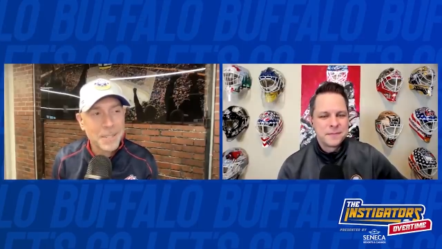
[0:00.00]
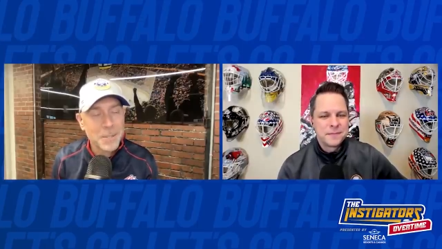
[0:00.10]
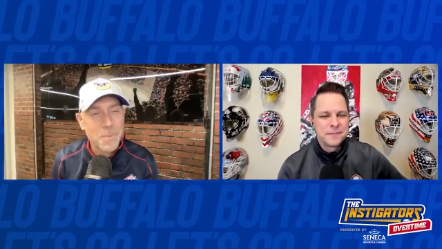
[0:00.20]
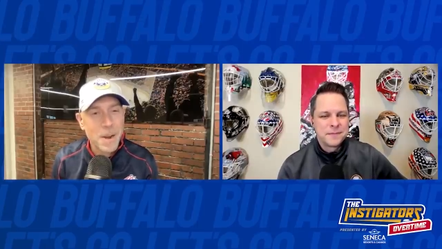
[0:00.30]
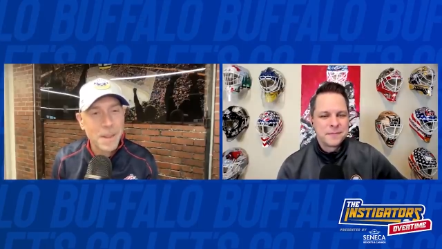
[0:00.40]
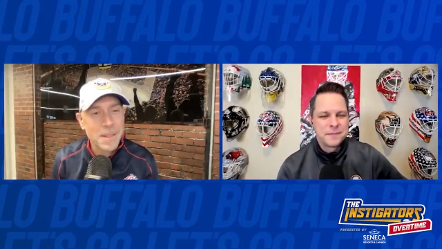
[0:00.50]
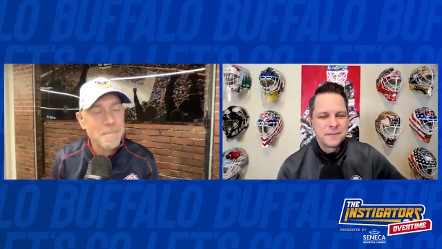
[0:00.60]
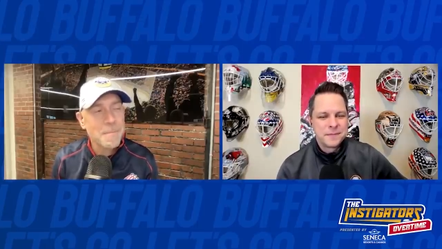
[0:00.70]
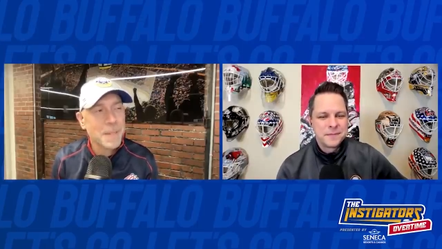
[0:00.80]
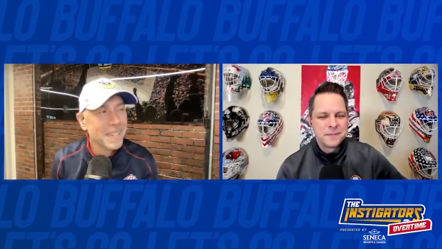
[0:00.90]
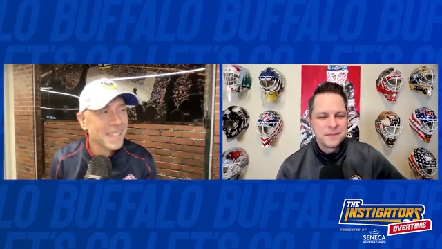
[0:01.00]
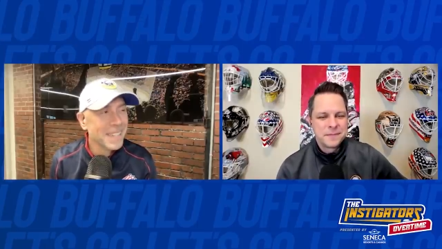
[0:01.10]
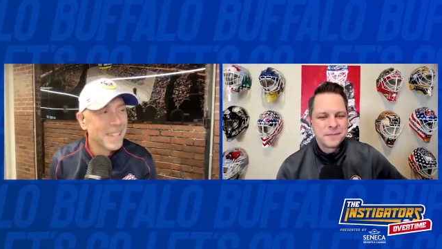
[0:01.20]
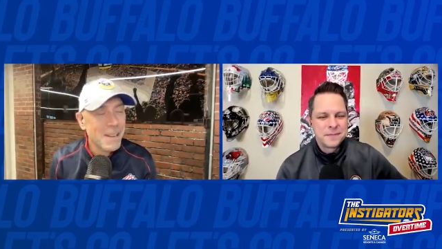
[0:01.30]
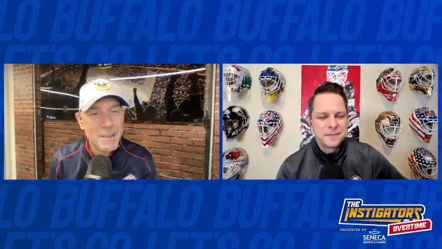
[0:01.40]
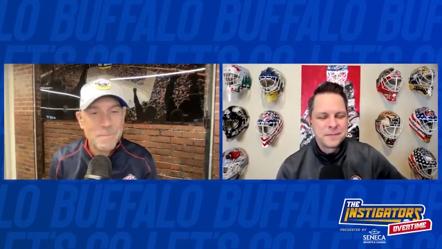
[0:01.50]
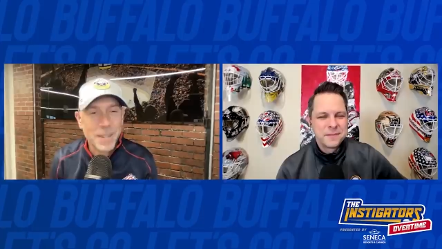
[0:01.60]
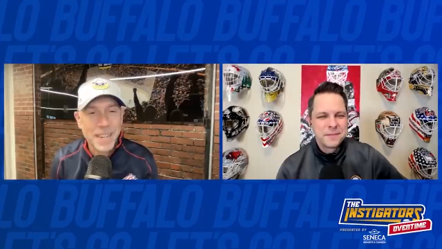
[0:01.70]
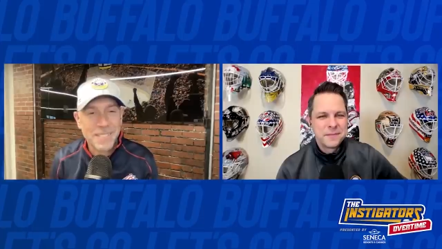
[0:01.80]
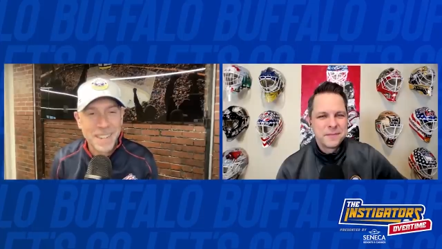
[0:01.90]
Speaker 1: to one of them,
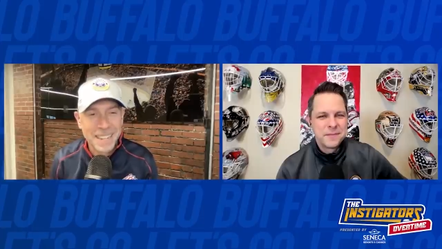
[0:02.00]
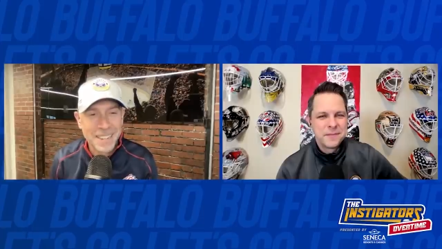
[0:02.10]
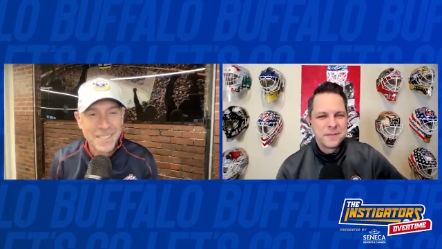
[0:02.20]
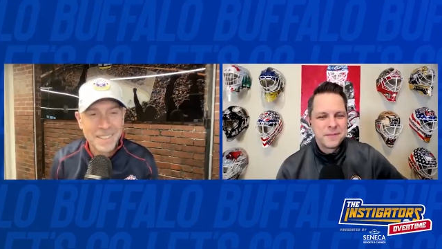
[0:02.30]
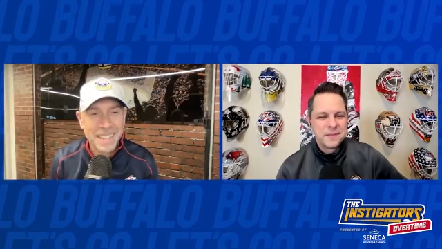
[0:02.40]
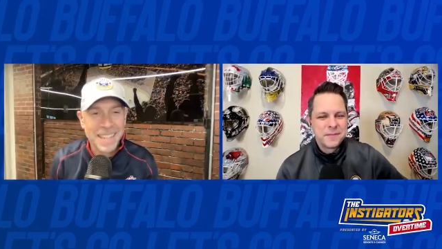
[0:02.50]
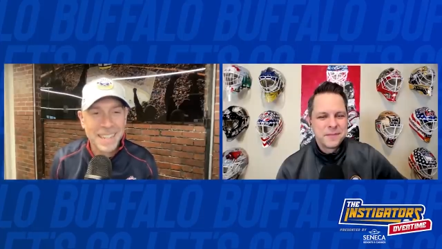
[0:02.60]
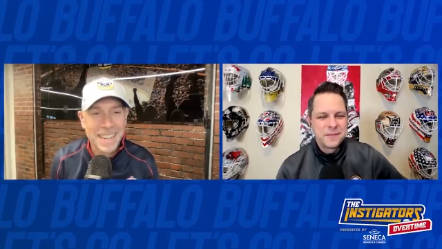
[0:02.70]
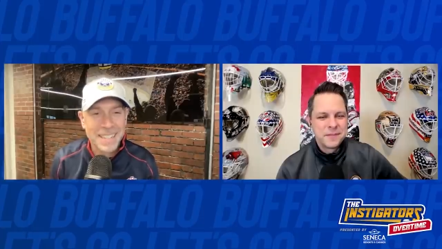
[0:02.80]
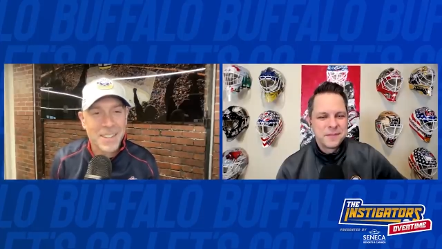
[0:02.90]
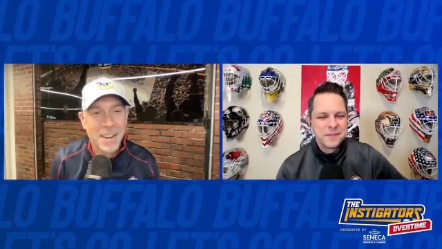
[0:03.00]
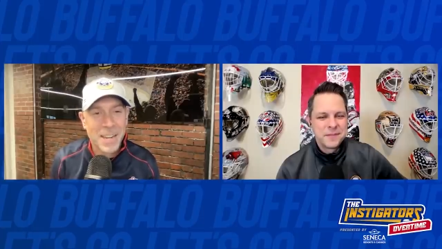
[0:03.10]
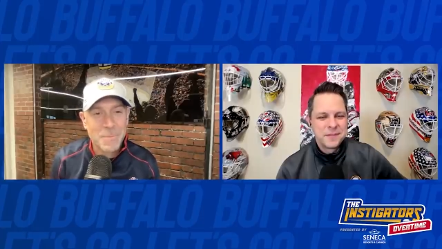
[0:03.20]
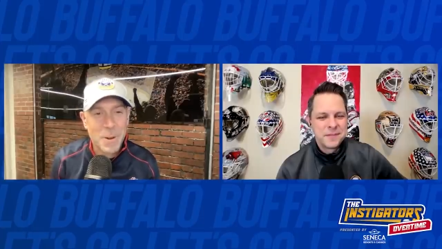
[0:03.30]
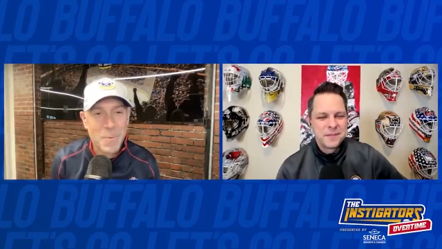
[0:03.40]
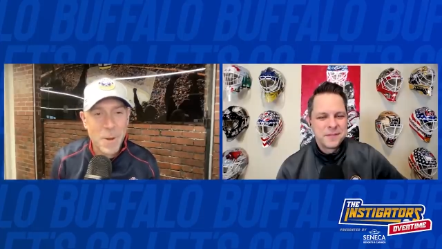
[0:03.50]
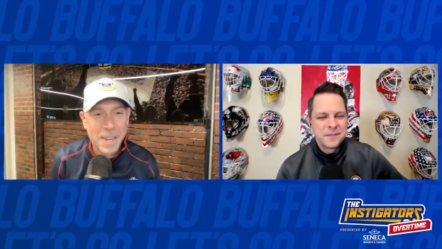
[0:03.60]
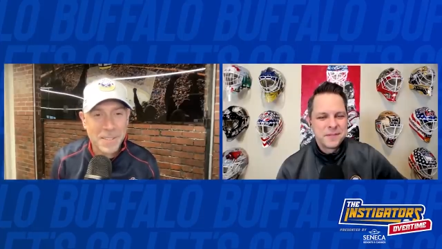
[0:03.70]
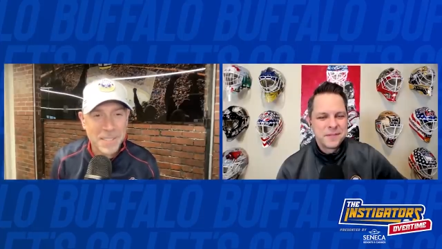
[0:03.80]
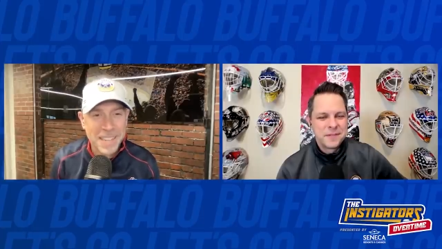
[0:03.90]
but I really don't think he liked talking about
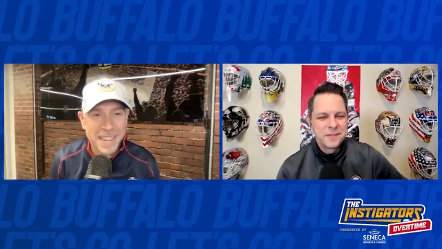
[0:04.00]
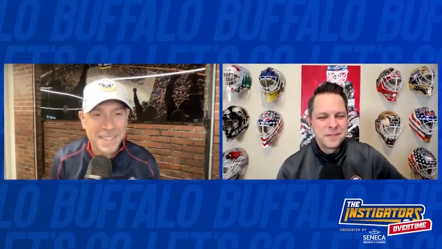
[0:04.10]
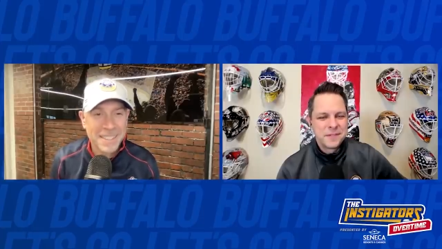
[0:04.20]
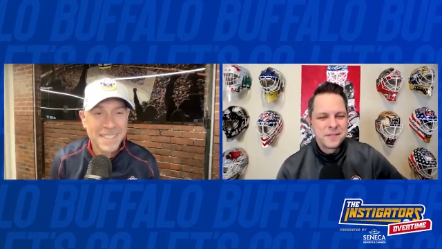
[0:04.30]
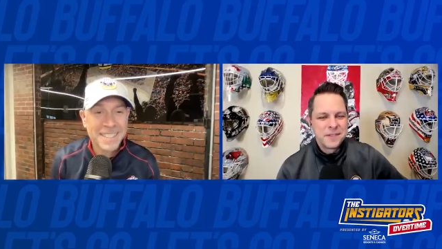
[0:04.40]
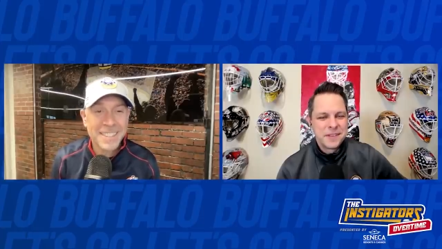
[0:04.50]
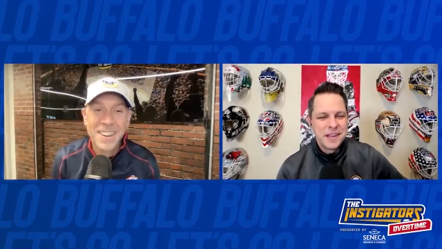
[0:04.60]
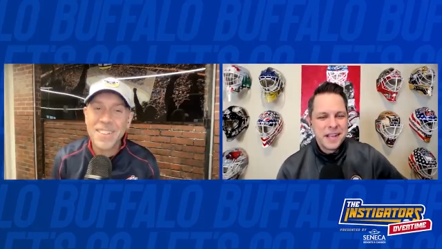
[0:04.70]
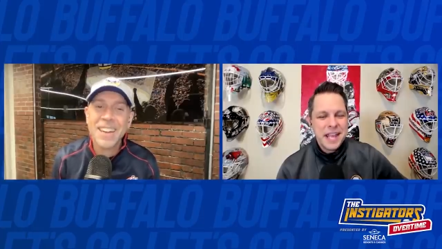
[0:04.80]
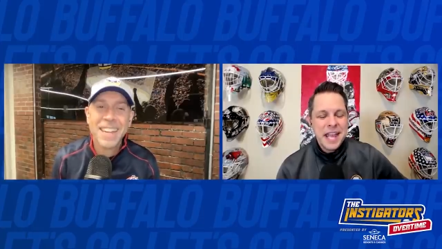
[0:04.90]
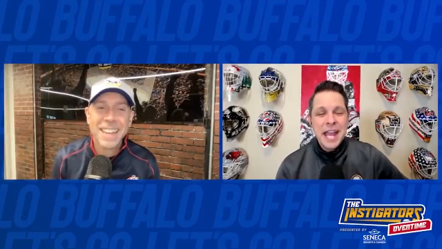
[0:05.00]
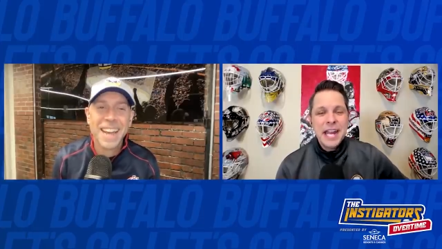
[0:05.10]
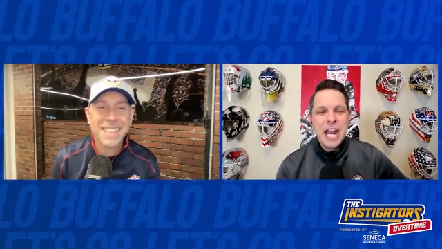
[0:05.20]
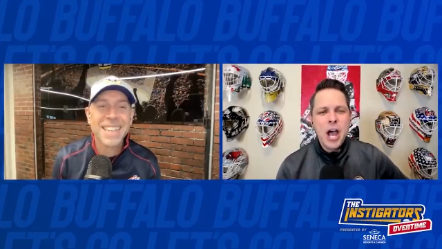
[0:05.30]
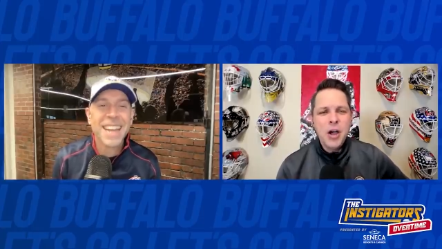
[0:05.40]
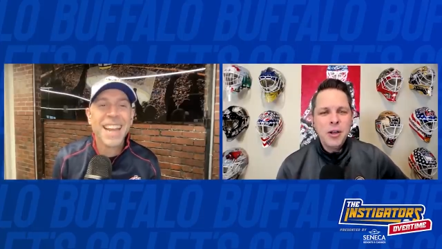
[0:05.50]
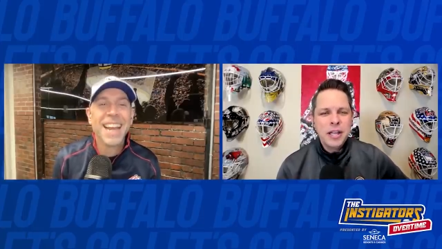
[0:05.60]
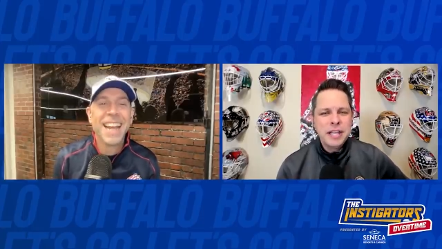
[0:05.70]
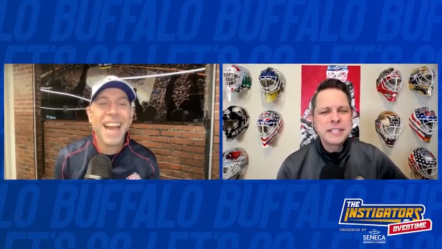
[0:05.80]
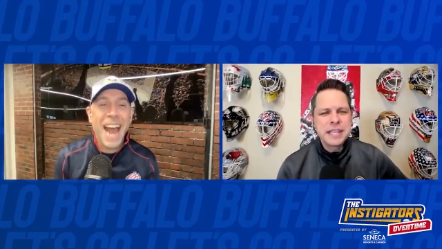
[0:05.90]
wing or center. So
Speaker 2: that's, no,
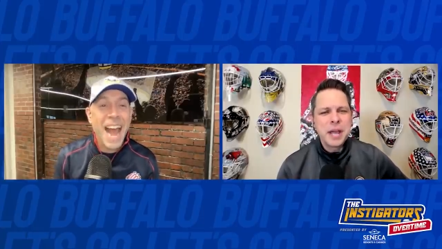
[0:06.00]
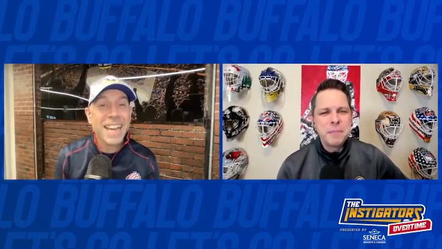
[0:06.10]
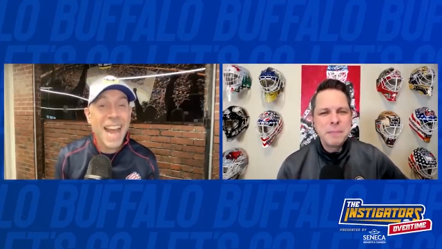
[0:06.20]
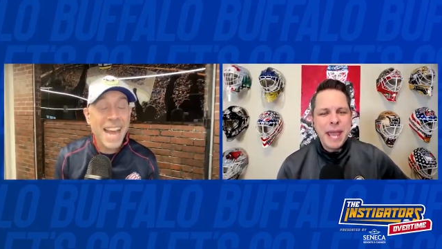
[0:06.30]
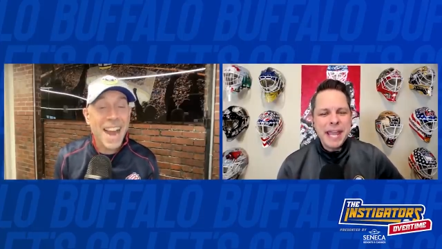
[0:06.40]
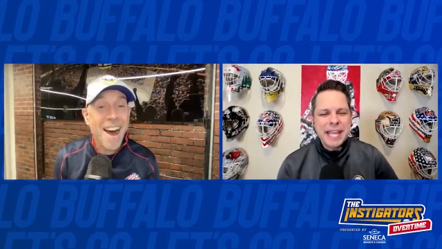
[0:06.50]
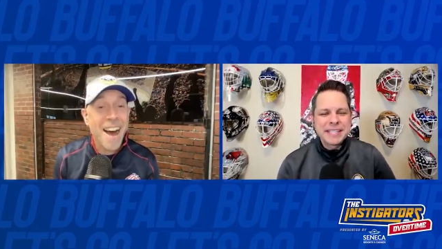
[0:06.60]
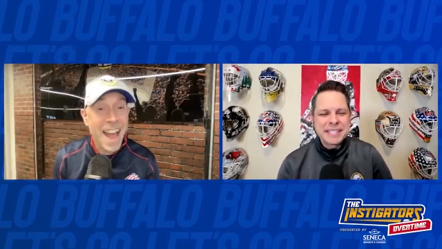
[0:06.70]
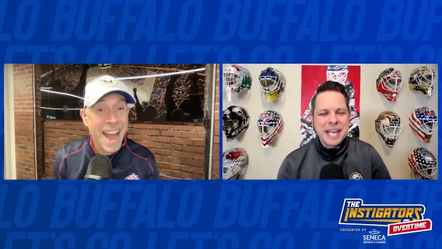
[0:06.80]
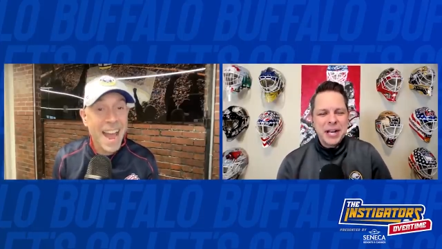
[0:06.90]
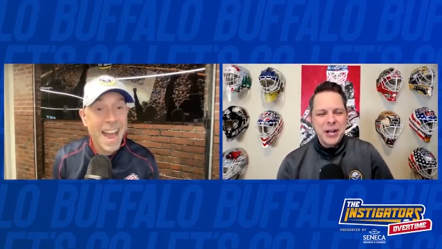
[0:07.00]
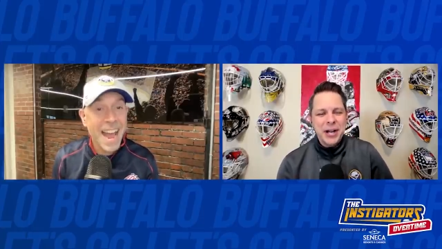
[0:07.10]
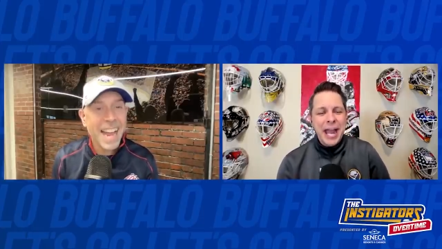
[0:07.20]
he said, I'll and, be back and, at center.